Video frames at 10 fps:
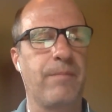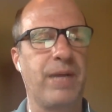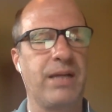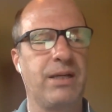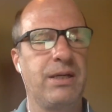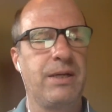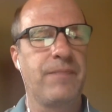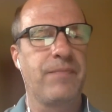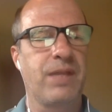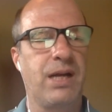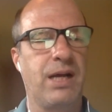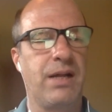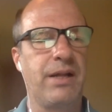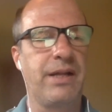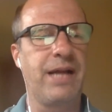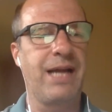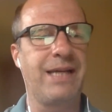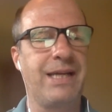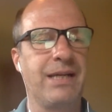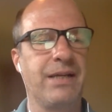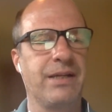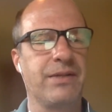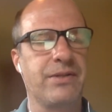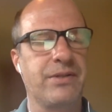But the idea that